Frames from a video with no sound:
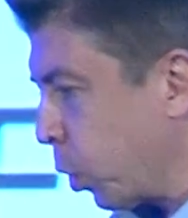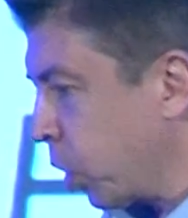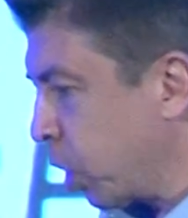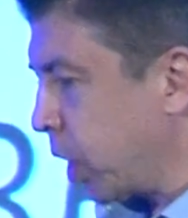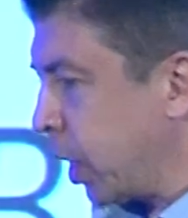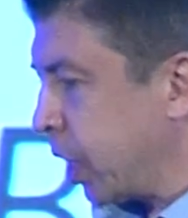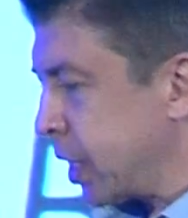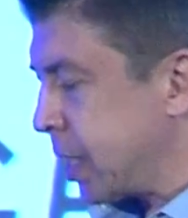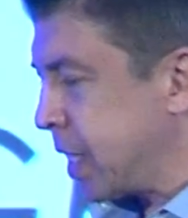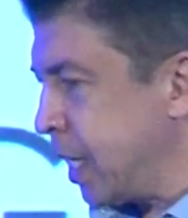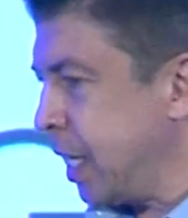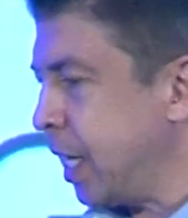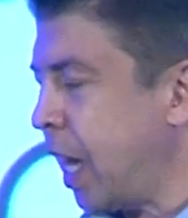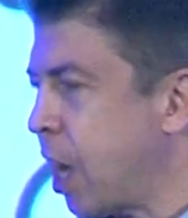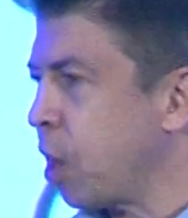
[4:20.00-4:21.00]
we're
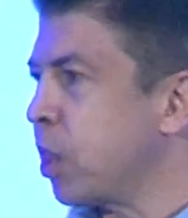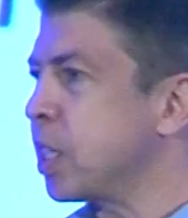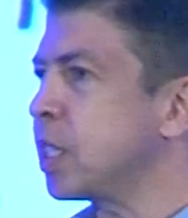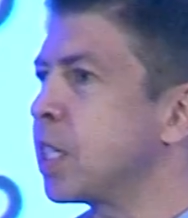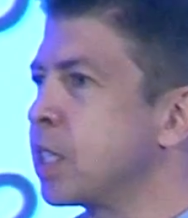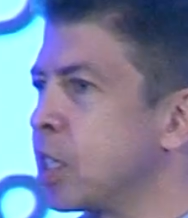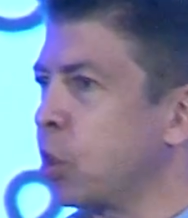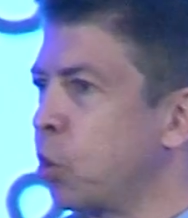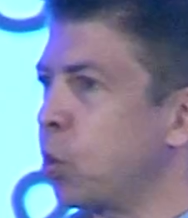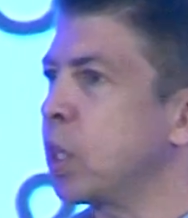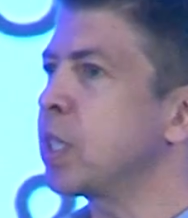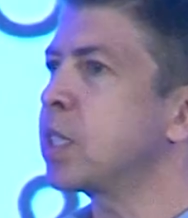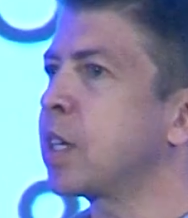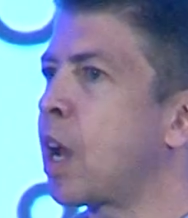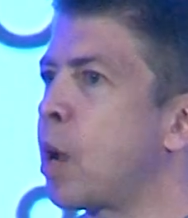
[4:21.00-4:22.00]
seeing how this has
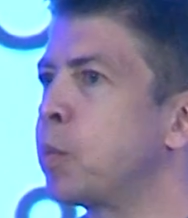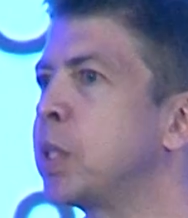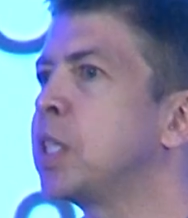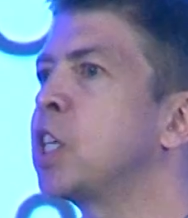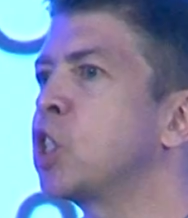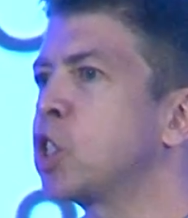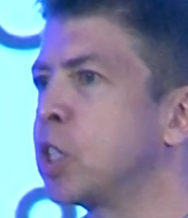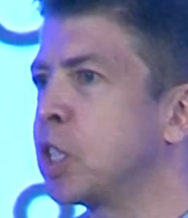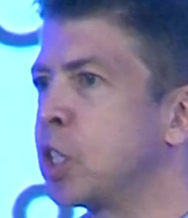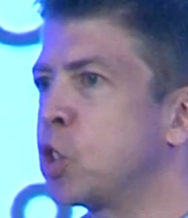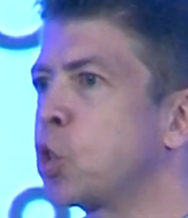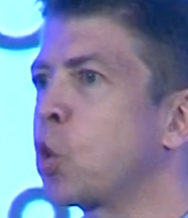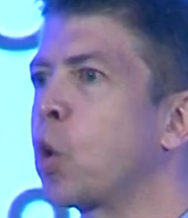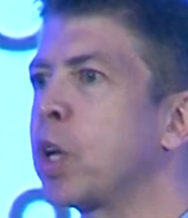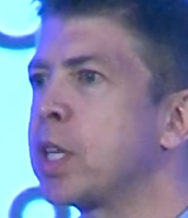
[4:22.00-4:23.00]
increased competition and
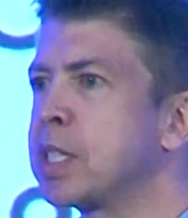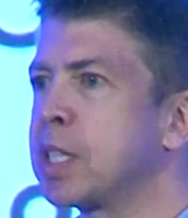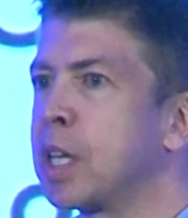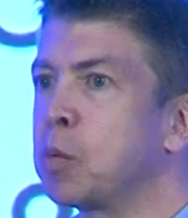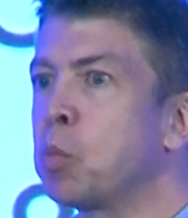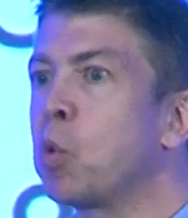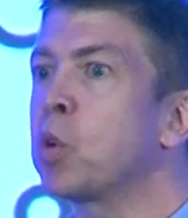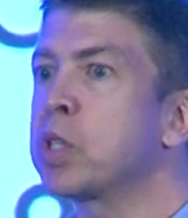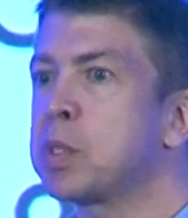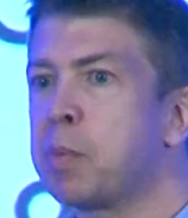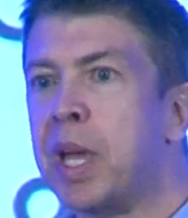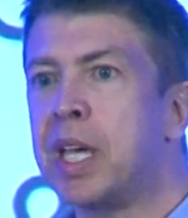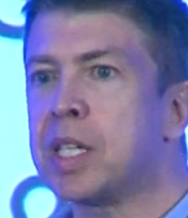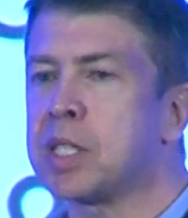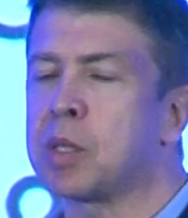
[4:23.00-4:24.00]
choice and more
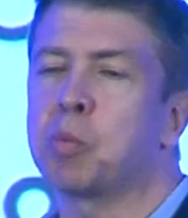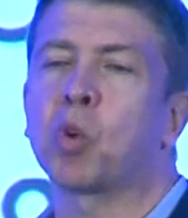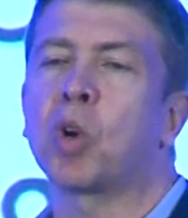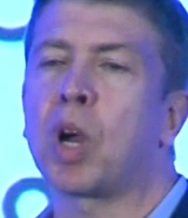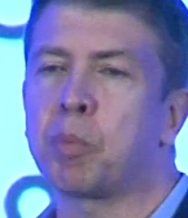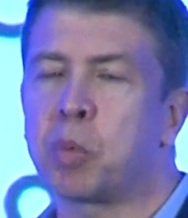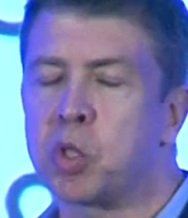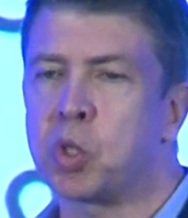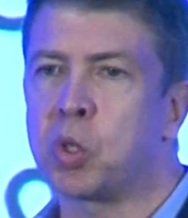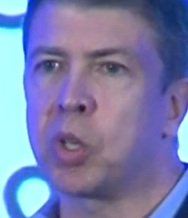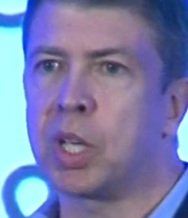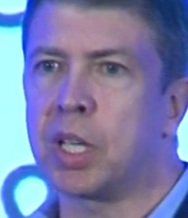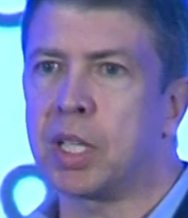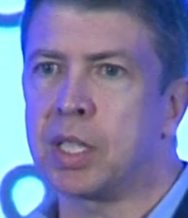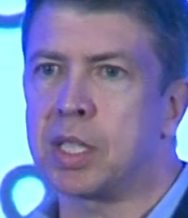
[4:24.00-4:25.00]
space and more
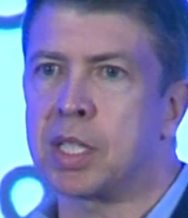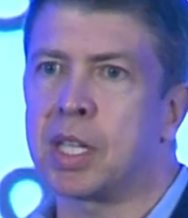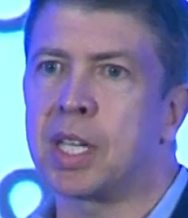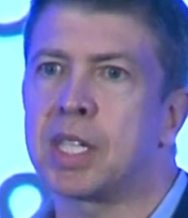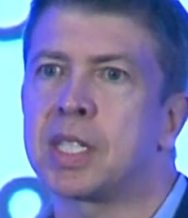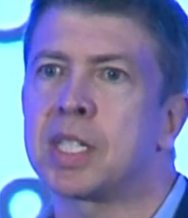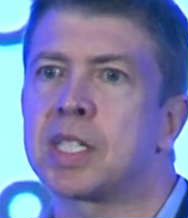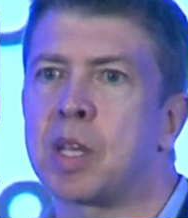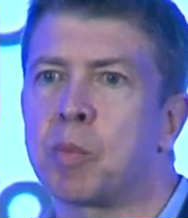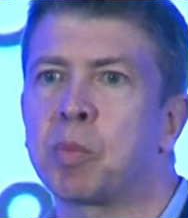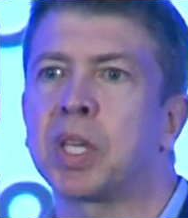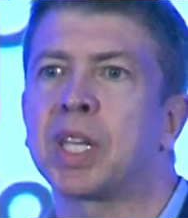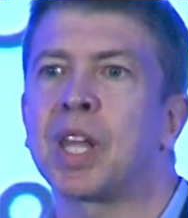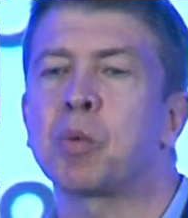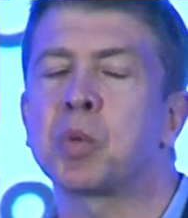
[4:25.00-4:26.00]
opportunities. And this is
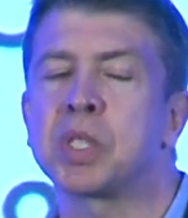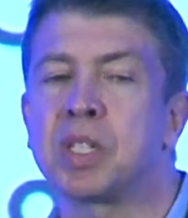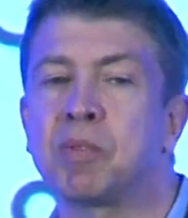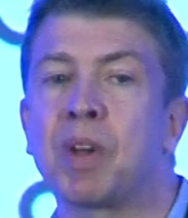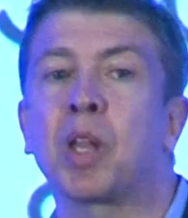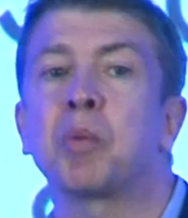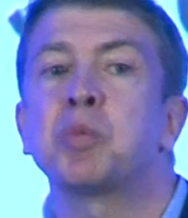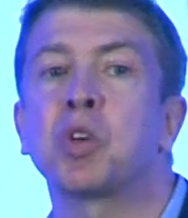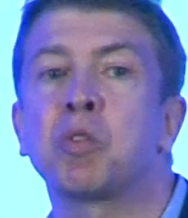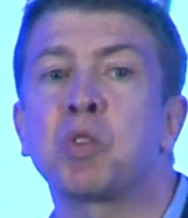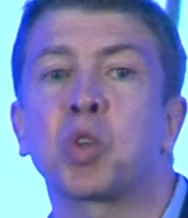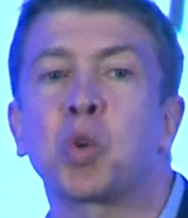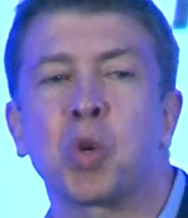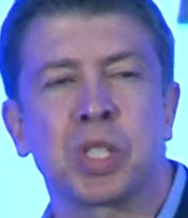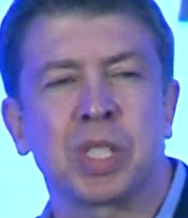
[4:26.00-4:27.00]
something that was developed over
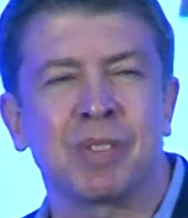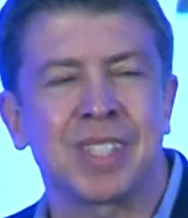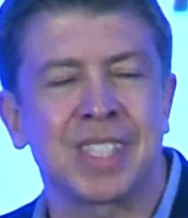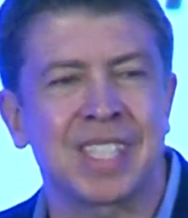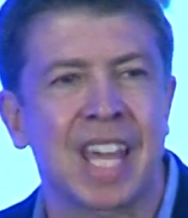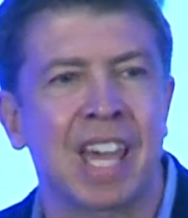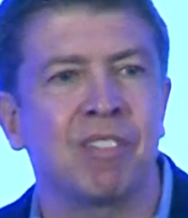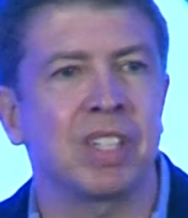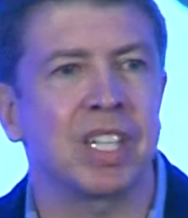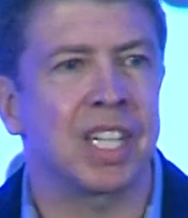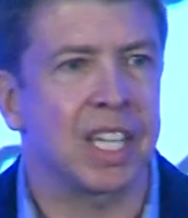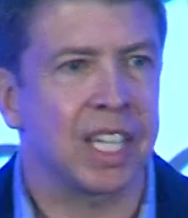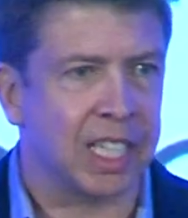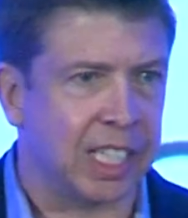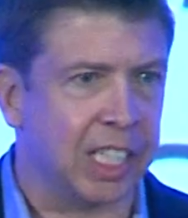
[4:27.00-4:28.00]
the course of
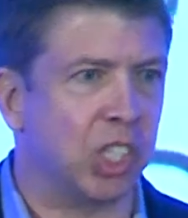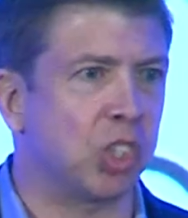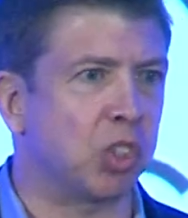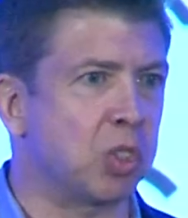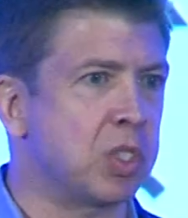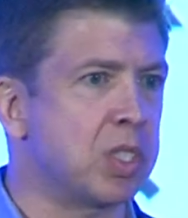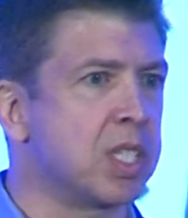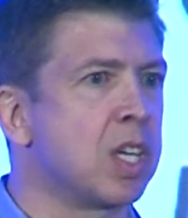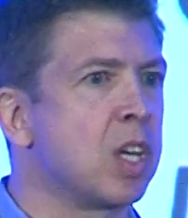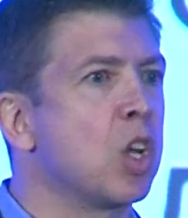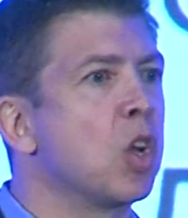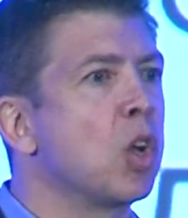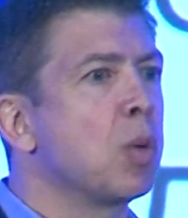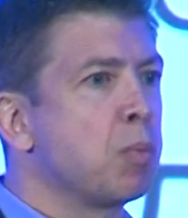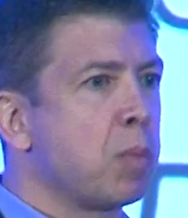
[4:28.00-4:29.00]
7 years
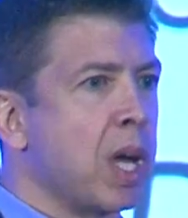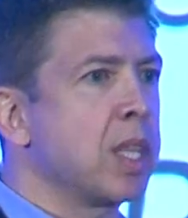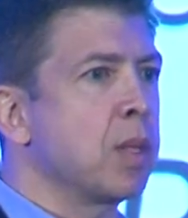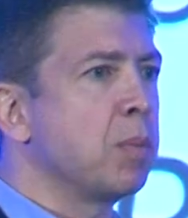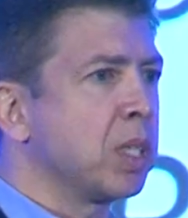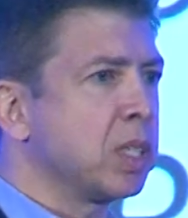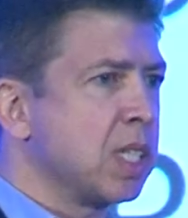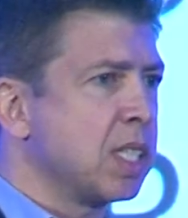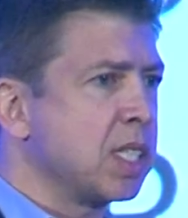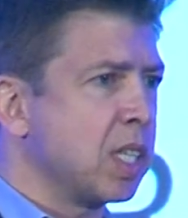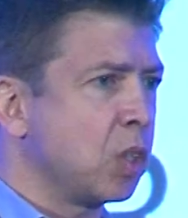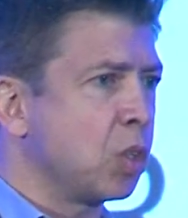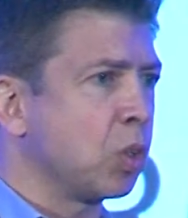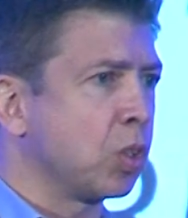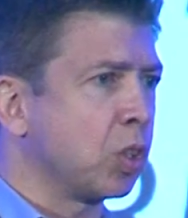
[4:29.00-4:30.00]
by the
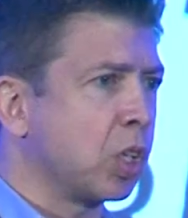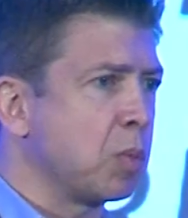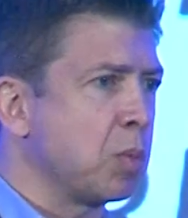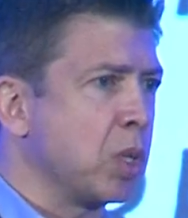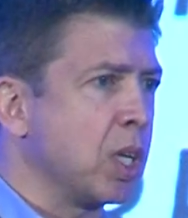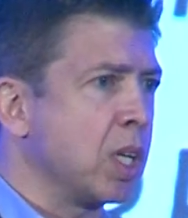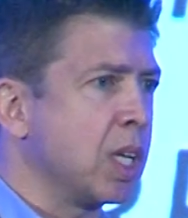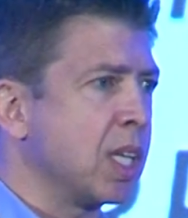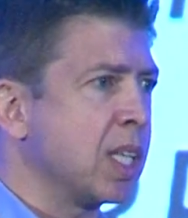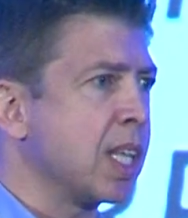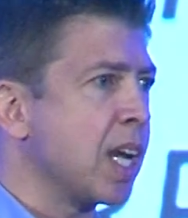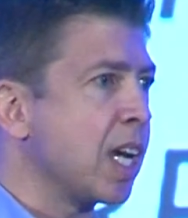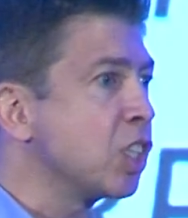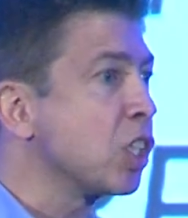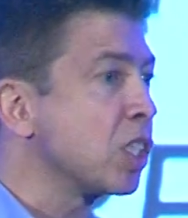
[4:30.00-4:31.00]
multi-stakeholder community
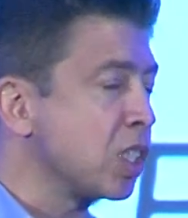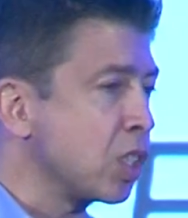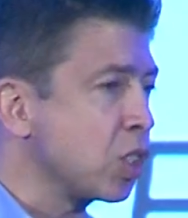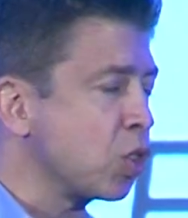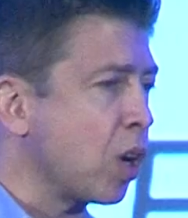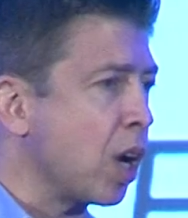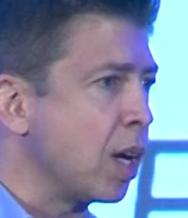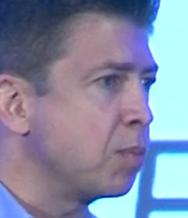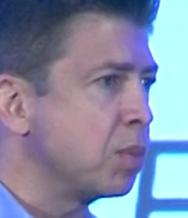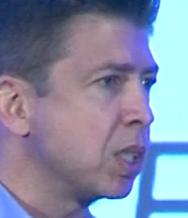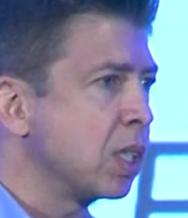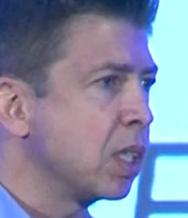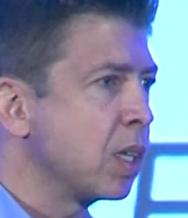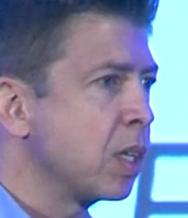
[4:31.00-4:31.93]
that I just described.